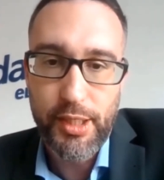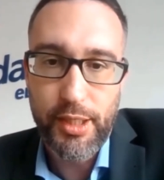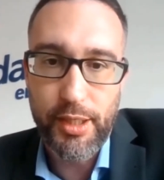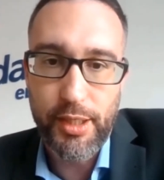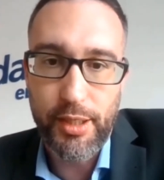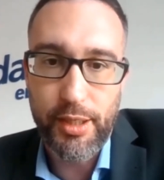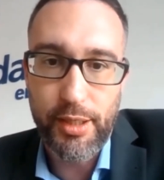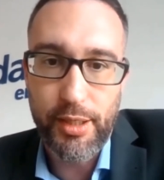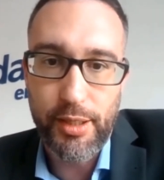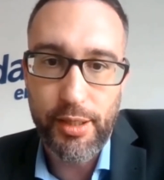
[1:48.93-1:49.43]

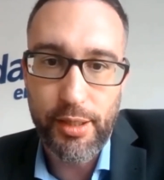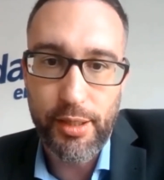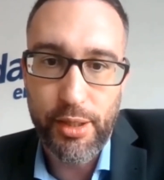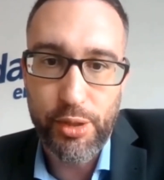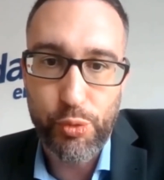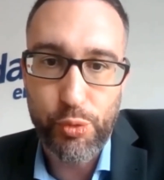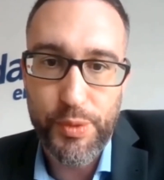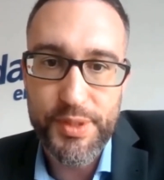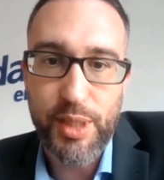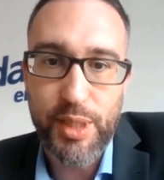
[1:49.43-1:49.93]

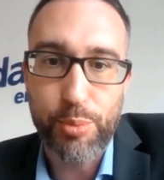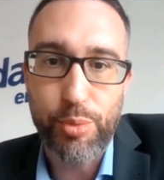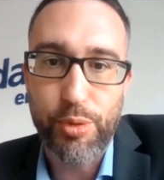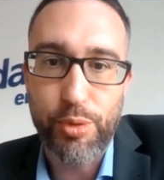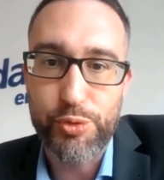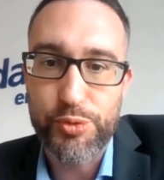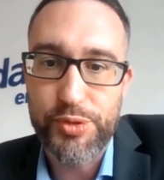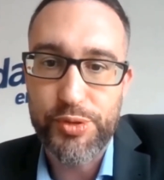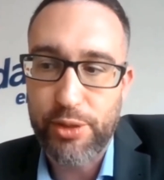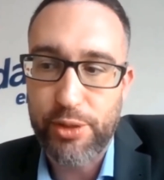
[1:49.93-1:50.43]
and was able
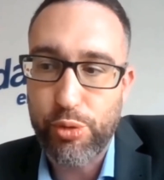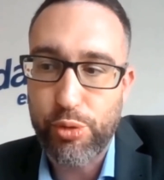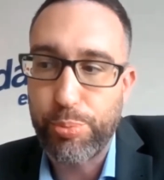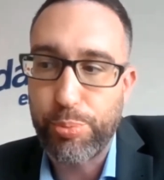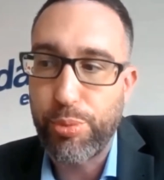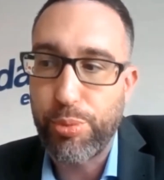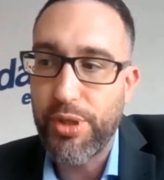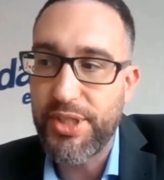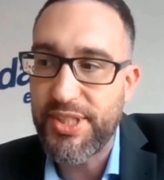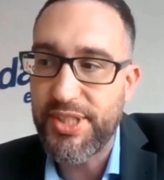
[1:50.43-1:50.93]
to take the
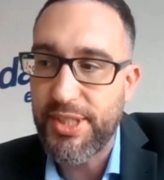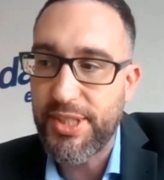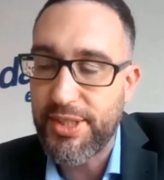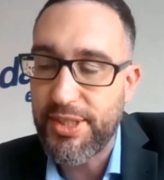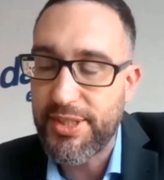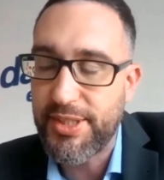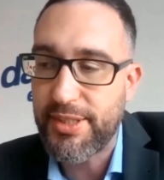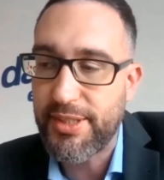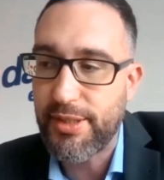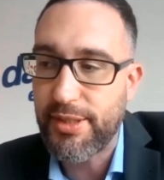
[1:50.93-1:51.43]

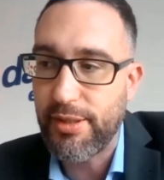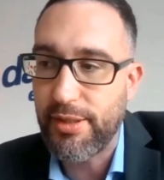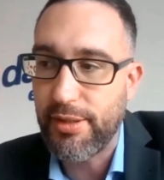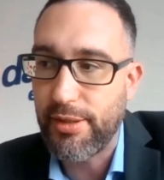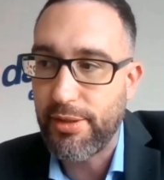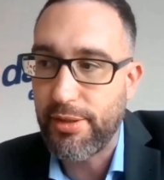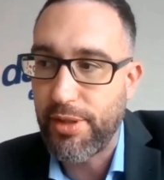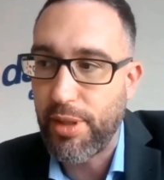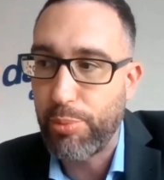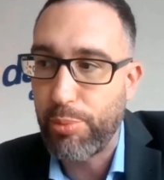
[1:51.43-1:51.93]
policies,
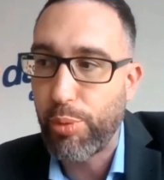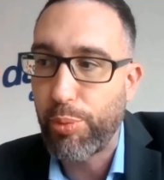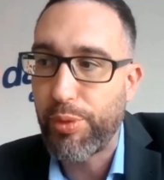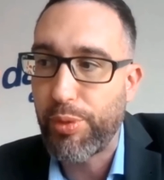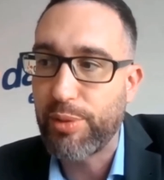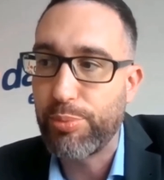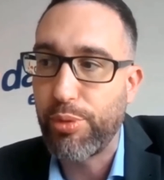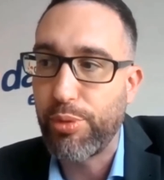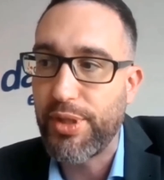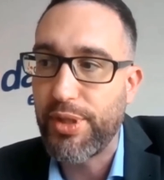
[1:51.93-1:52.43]
the
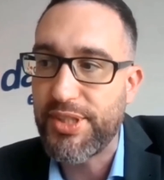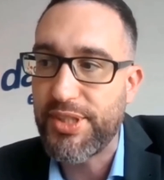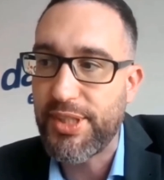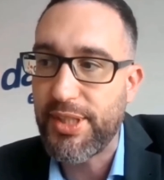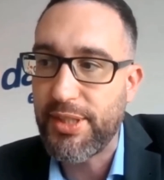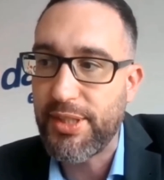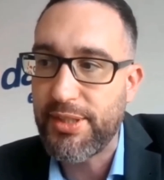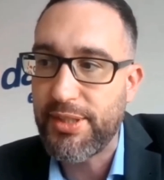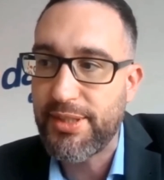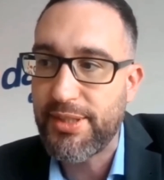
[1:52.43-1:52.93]
appropriate
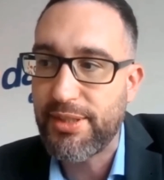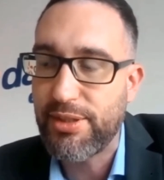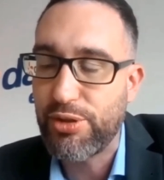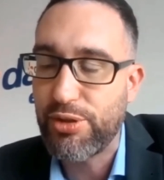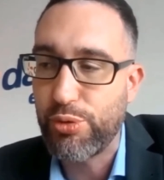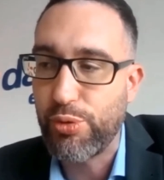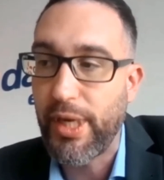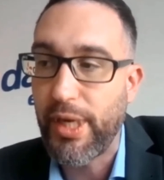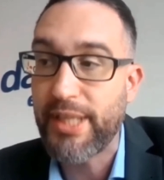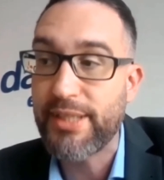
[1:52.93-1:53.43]
policies
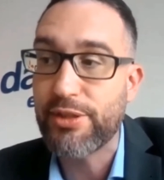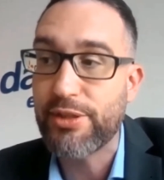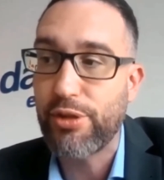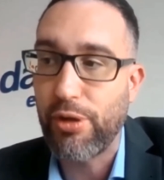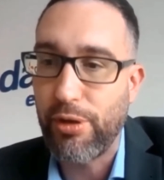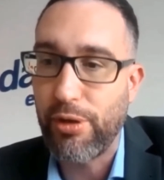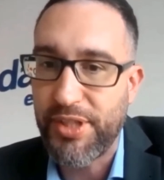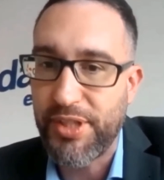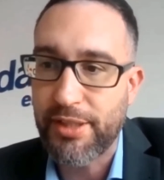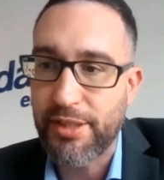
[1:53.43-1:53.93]
to
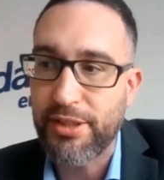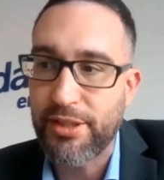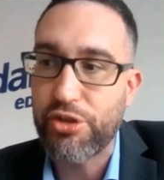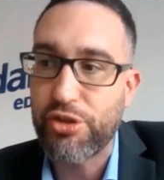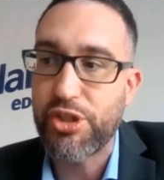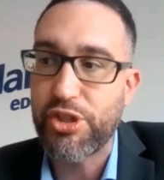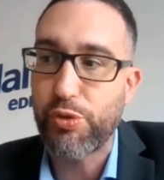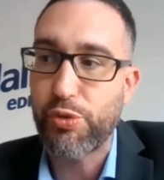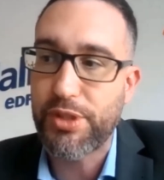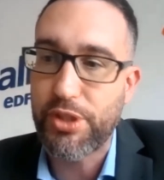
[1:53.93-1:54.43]
handle the
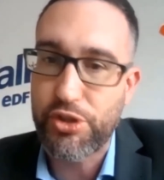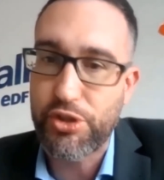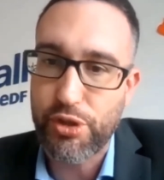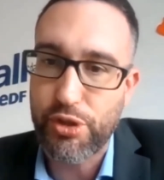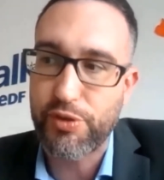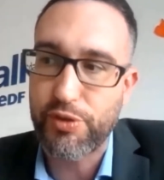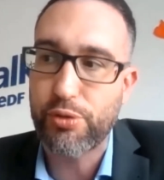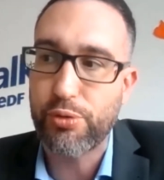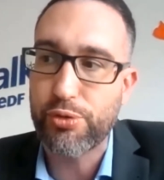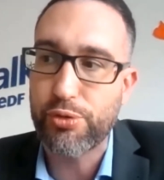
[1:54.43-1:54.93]
energy strategy
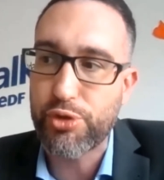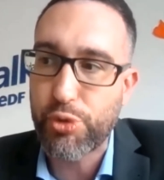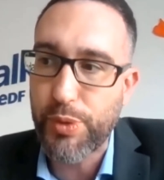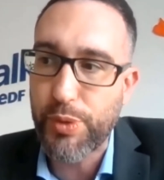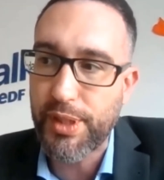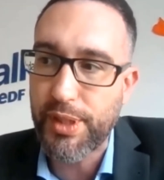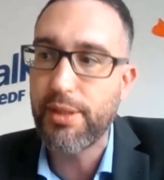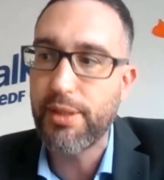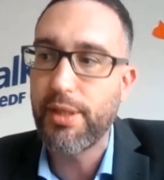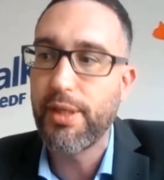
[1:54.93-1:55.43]
of the
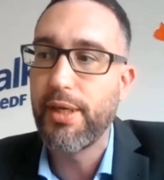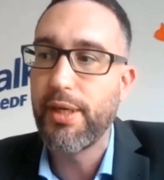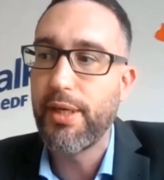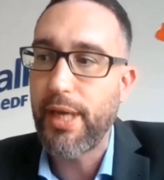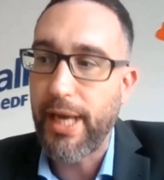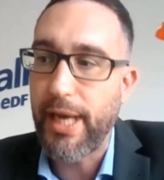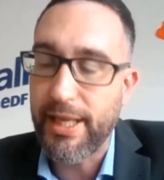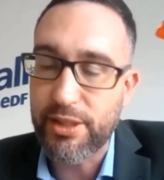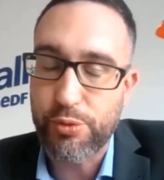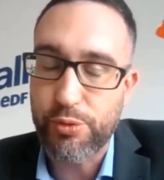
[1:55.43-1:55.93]
country
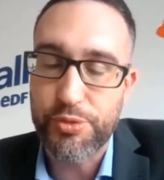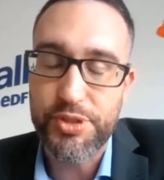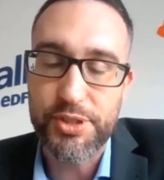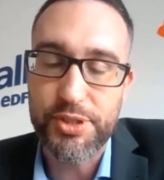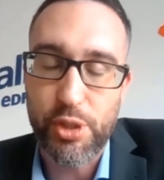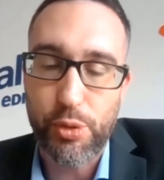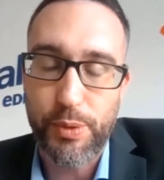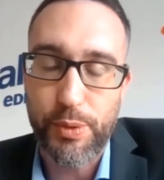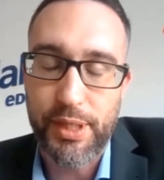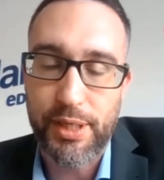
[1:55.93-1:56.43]
and
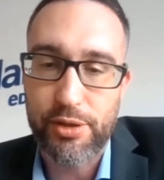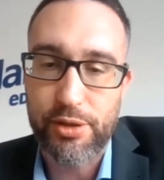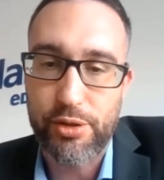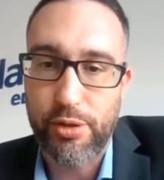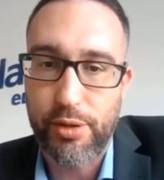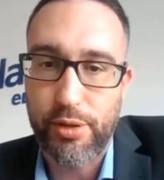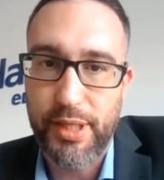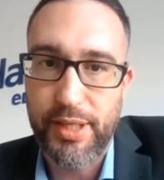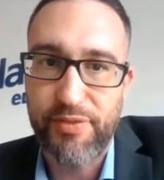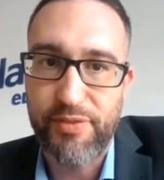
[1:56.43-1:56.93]
considering
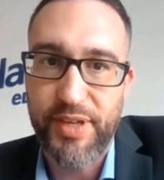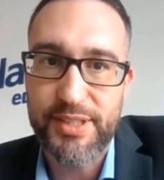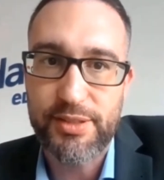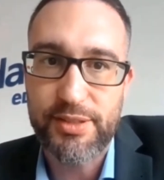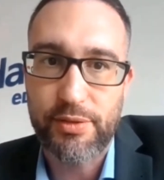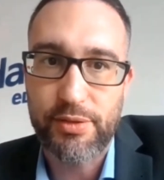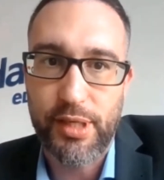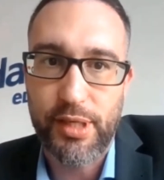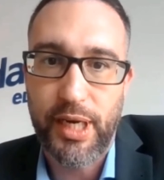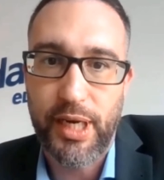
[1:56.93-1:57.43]
the effect
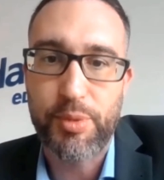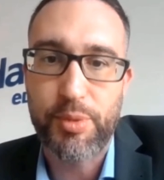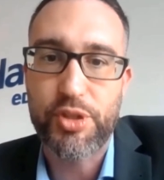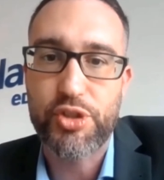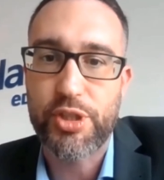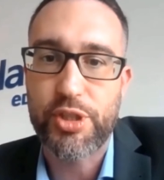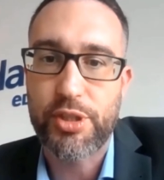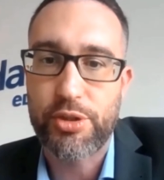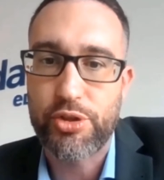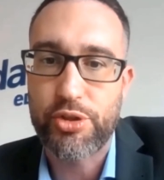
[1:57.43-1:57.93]
on climate
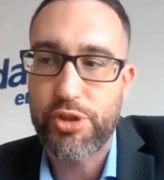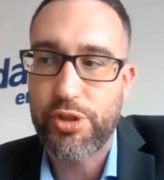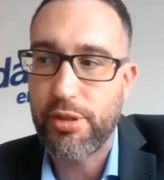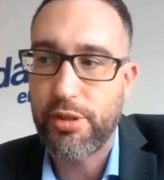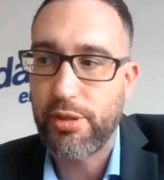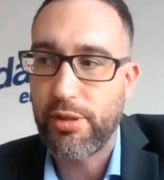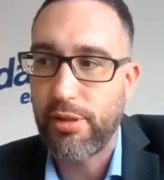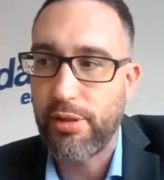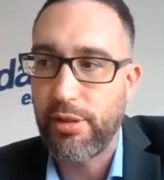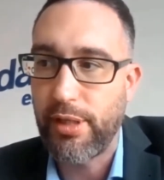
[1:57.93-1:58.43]
change
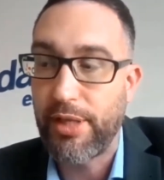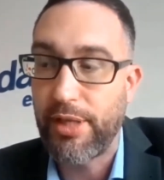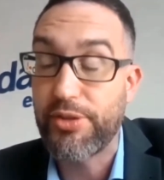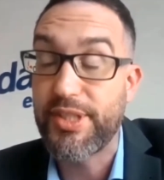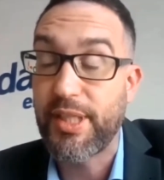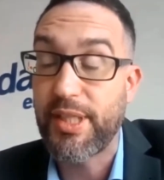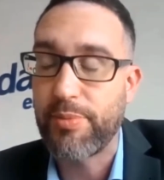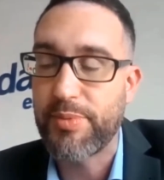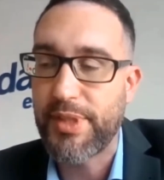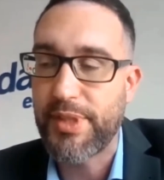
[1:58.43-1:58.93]
at the
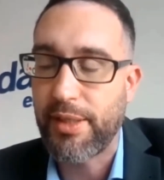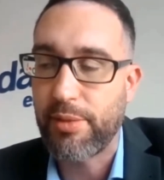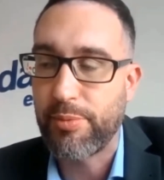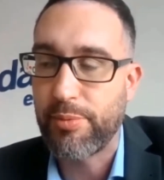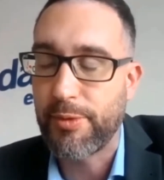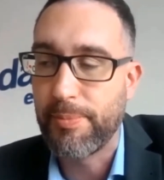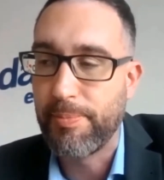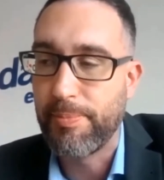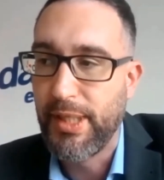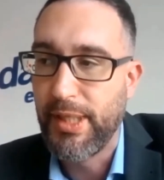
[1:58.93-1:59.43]
same
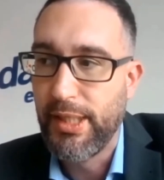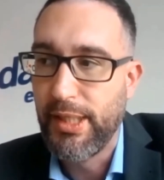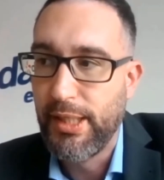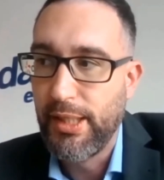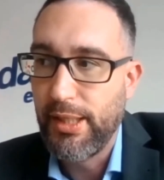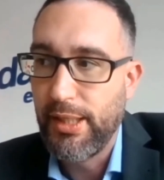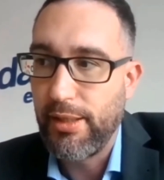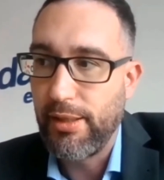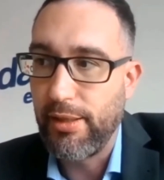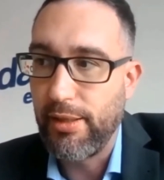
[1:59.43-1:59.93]
time.
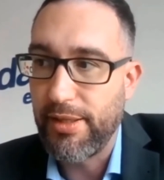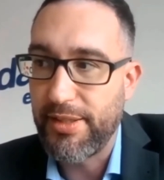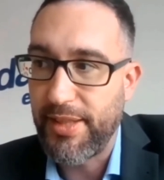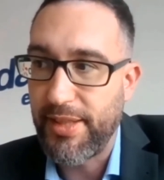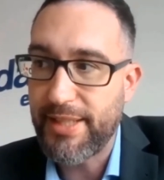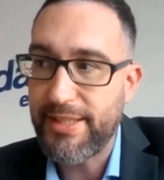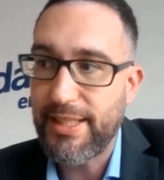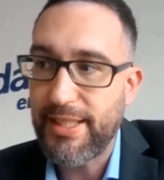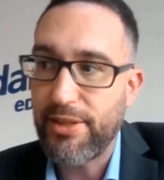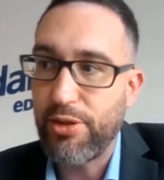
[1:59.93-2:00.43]

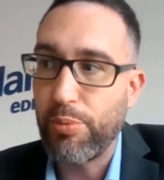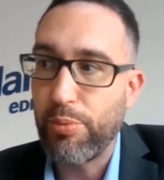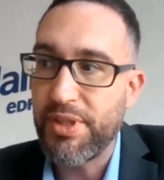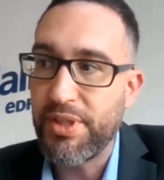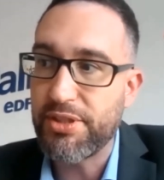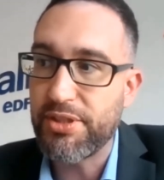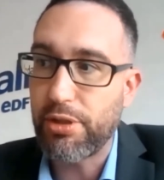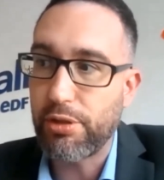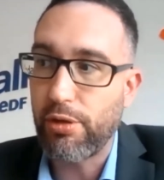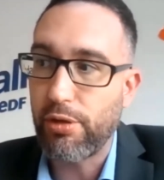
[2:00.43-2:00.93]
That's at the
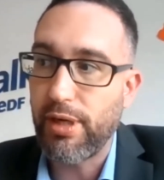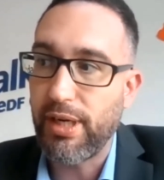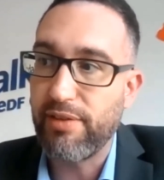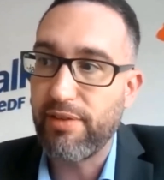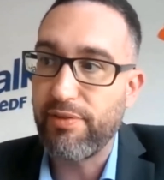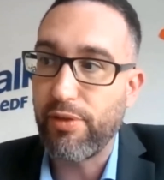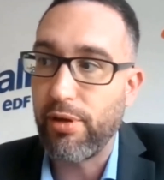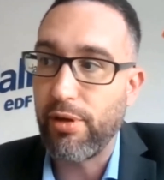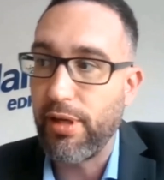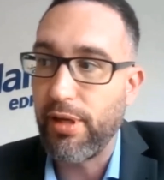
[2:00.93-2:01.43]
ministerial
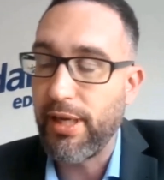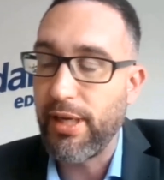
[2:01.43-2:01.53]
level.